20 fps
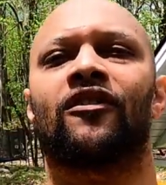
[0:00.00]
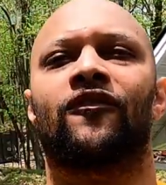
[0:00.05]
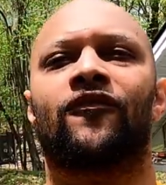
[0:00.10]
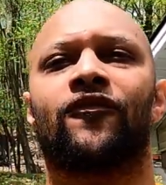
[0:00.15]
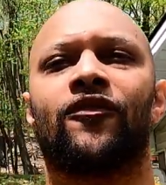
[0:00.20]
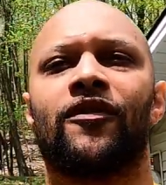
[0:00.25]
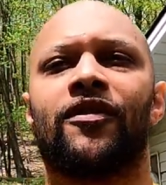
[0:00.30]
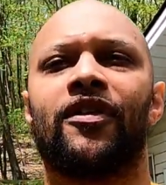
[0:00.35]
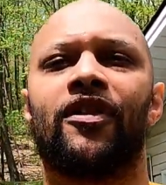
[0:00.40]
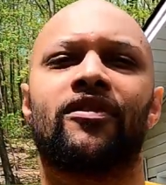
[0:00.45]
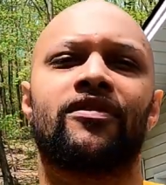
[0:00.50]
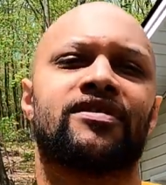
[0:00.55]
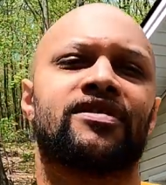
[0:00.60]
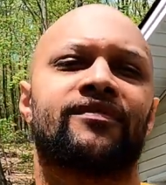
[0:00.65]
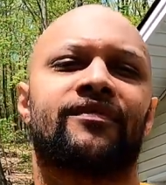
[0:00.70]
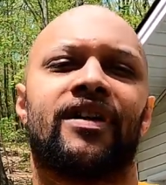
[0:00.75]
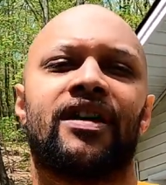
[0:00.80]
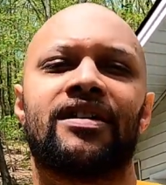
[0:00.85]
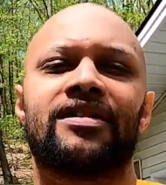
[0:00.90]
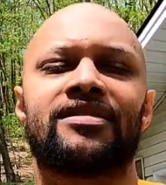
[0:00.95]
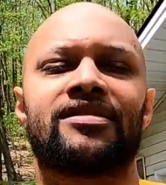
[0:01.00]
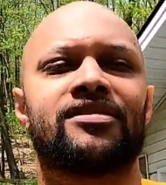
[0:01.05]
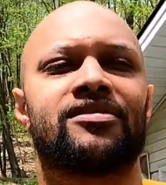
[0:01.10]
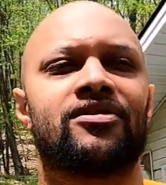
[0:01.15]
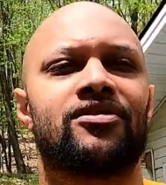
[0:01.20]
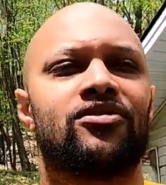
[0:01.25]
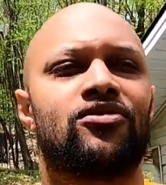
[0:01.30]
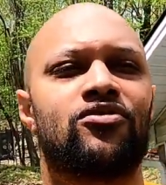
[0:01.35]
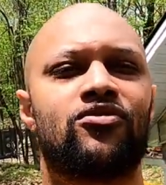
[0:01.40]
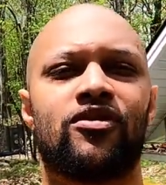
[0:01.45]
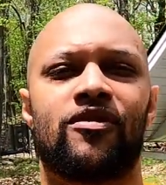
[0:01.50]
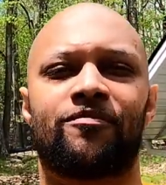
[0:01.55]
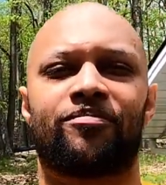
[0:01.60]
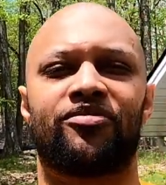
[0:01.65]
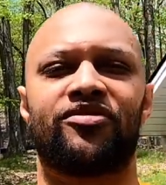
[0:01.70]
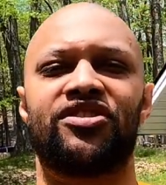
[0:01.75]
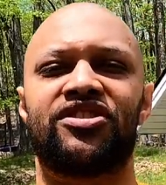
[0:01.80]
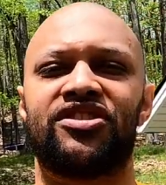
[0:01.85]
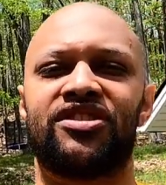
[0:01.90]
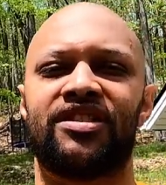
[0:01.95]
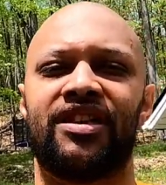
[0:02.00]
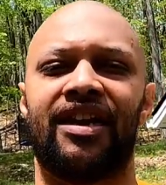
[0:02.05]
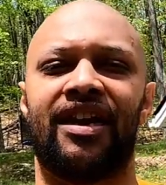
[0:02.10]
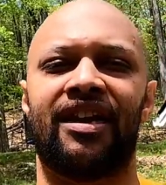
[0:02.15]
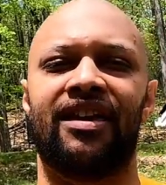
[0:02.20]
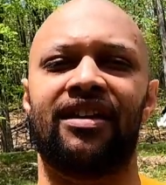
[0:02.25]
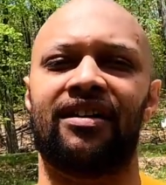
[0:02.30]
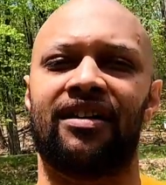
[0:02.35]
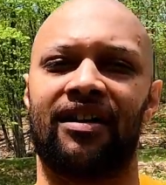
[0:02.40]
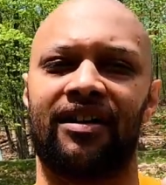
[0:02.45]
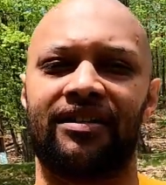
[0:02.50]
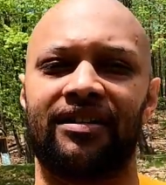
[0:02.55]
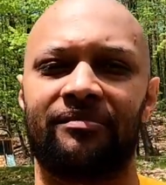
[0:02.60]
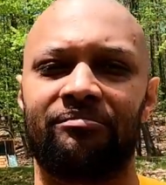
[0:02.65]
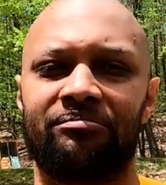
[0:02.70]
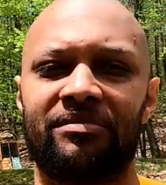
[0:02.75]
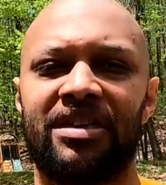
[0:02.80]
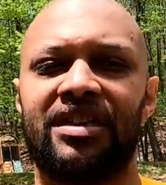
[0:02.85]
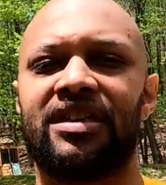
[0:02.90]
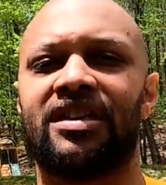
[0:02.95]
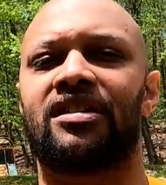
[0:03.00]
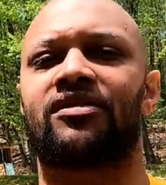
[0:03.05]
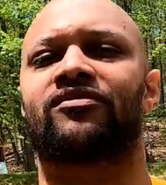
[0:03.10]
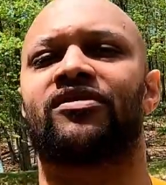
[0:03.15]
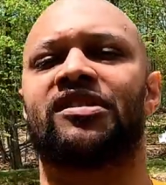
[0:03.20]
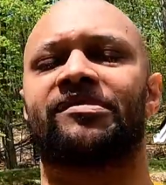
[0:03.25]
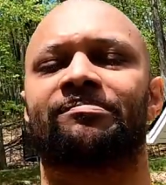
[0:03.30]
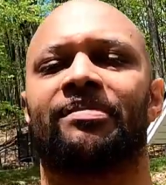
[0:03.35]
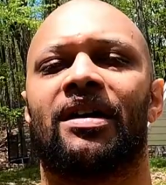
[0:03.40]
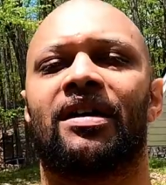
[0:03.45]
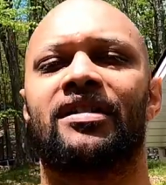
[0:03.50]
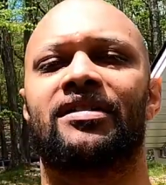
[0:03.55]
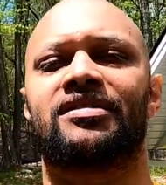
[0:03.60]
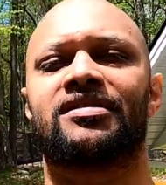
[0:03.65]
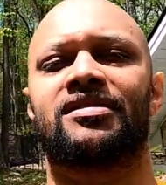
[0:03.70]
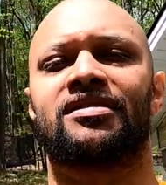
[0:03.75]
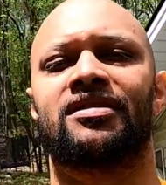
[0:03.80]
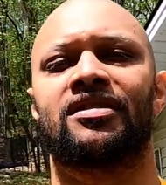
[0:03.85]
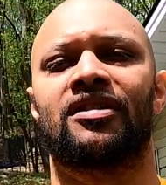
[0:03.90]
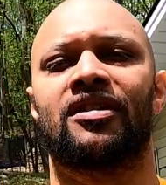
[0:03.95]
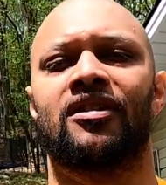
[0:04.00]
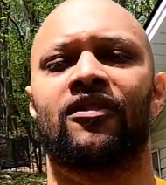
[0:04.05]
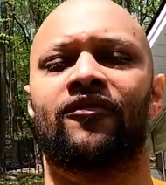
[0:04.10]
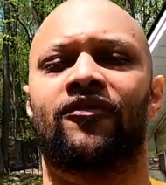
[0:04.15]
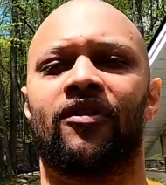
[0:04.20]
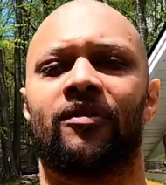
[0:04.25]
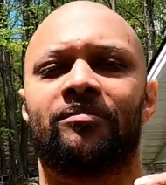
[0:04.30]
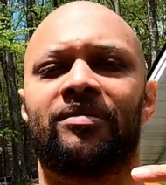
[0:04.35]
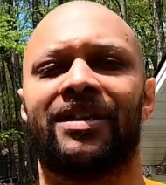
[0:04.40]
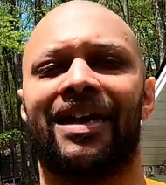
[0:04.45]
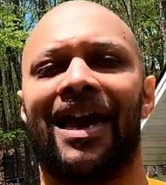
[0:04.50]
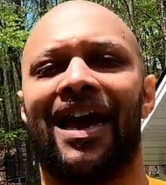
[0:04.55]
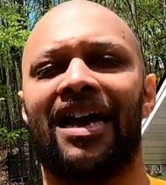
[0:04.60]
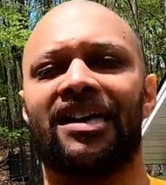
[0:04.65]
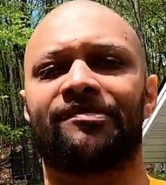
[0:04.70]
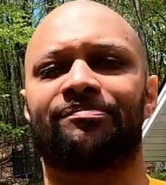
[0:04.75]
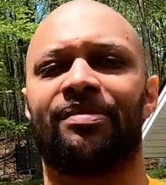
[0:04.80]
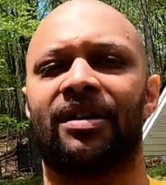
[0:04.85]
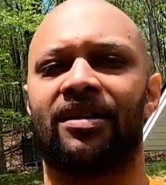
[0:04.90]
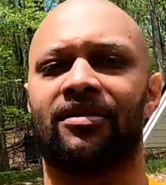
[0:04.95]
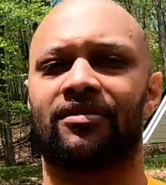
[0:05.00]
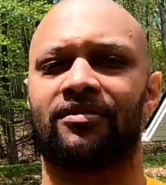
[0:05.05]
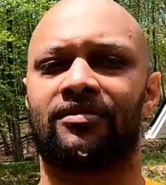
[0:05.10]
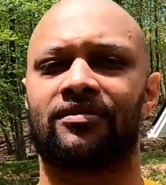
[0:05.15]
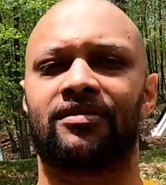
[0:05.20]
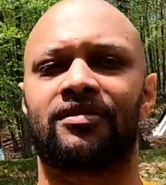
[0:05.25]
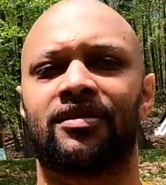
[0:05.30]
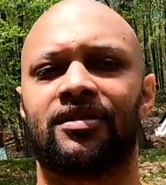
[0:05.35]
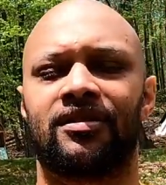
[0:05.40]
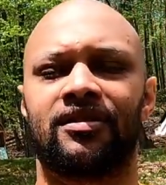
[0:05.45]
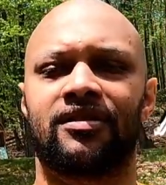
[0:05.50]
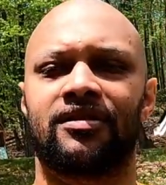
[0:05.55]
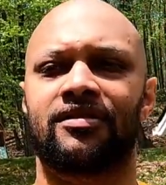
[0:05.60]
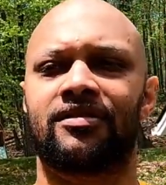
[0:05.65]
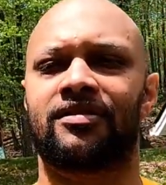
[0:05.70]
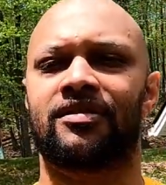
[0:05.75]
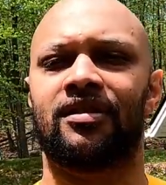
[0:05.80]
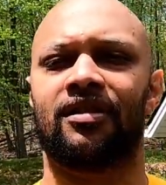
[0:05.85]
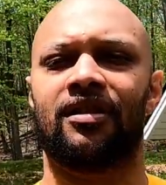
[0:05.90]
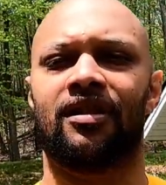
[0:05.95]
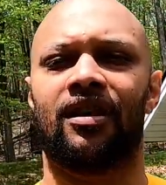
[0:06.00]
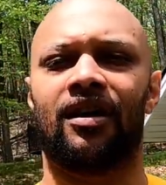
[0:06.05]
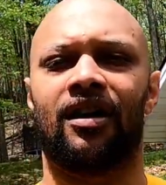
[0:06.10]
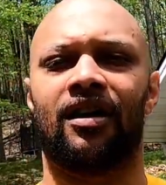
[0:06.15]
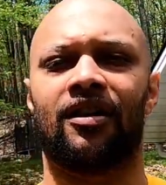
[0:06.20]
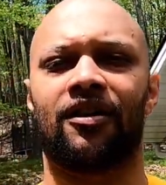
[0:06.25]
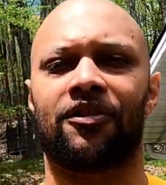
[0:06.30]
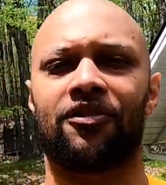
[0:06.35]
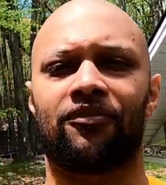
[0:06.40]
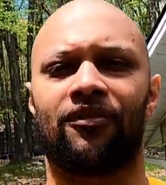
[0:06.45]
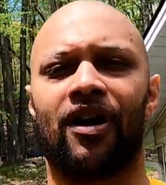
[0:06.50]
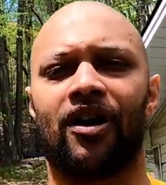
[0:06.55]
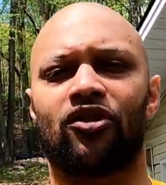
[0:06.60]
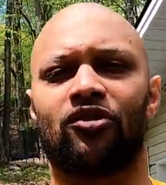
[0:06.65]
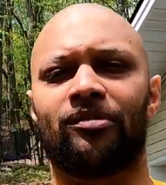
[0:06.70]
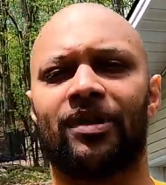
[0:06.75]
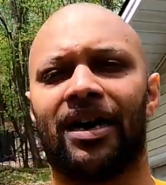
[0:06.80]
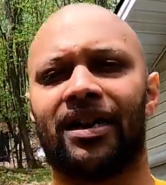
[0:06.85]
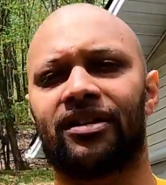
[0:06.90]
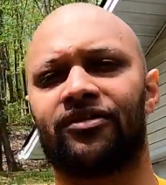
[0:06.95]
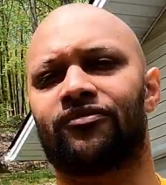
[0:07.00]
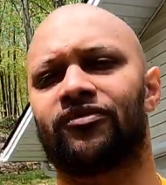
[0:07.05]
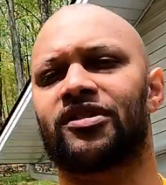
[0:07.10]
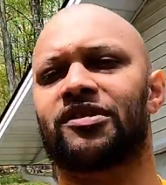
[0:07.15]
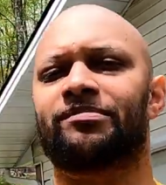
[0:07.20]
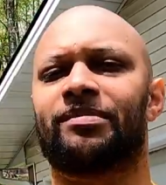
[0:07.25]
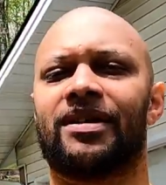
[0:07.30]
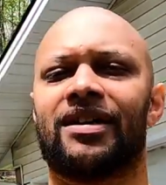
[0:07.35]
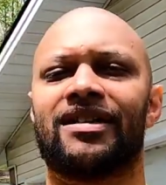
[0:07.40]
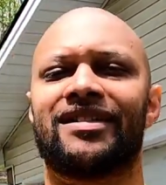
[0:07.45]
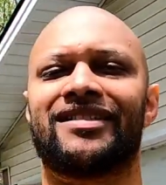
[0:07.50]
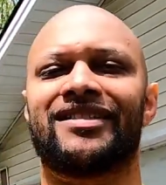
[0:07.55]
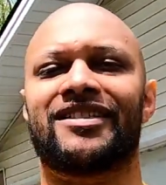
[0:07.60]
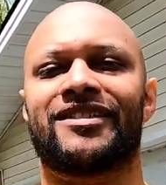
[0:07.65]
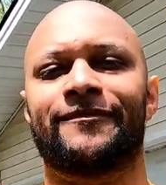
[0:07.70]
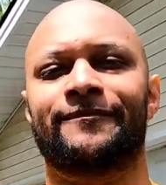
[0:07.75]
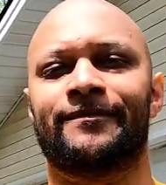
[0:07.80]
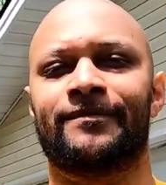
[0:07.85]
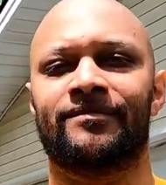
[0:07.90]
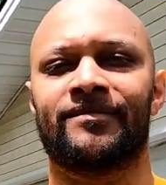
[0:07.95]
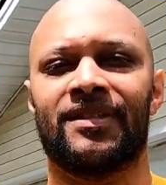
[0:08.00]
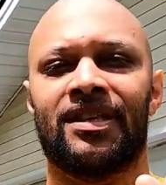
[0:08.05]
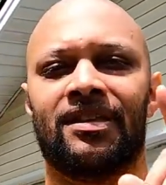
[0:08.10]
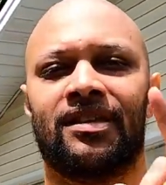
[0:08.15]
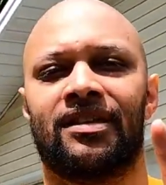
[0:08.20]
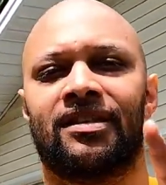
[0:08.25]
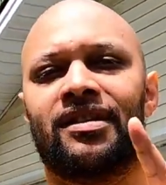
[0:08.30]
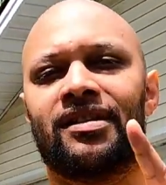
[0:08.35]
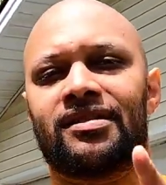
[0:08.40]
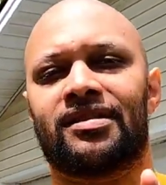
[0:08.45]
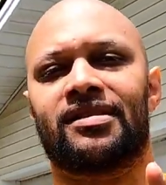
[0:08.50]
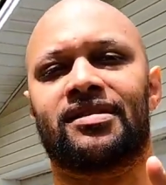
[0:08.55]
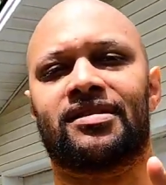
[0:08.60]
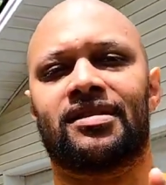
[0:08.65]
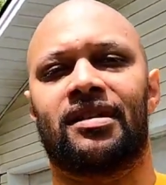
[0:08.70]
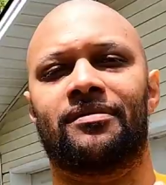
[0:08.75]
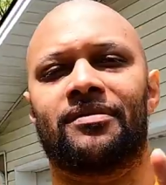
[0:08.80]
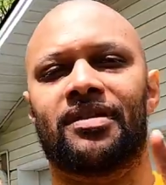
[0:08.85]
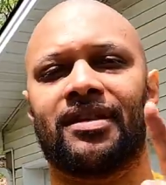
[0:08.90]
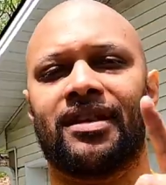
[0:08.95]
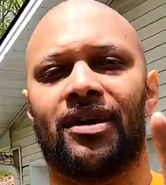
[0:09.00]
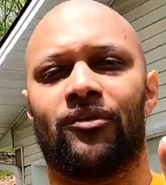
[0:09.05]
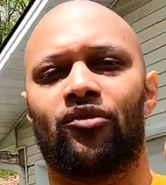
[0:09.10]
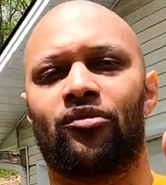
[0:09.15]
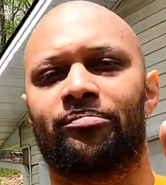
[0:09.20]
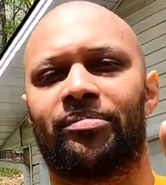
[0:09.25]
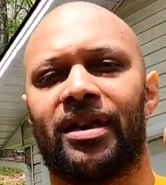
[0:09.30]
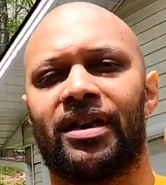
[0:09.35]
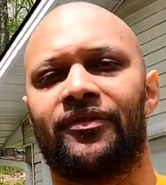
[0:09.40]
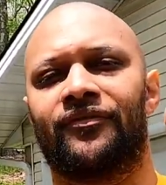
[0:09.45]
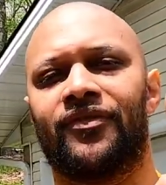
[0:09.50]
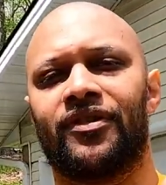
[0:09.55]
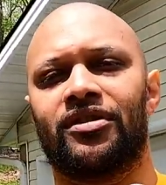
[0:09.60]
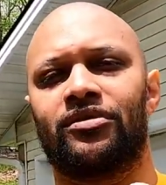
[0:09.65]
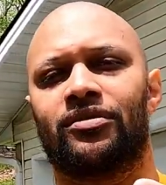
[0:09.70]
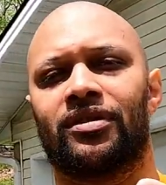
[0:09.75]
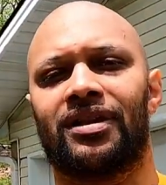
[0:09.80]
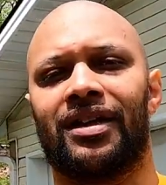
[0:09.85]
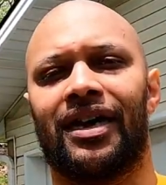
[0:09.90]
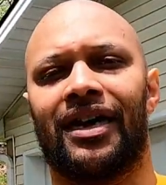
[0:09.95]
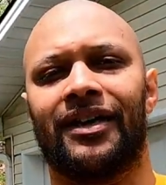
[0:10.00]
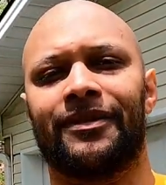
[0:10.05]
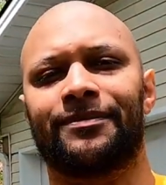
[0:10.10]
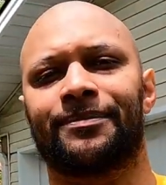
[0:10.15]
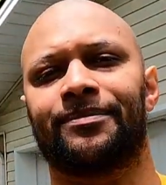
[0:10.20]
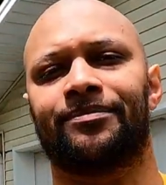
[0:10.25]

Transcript: for those of us who appreciate an immediate response from gas pedal to throttle body response, this is something that will benefit you a lot.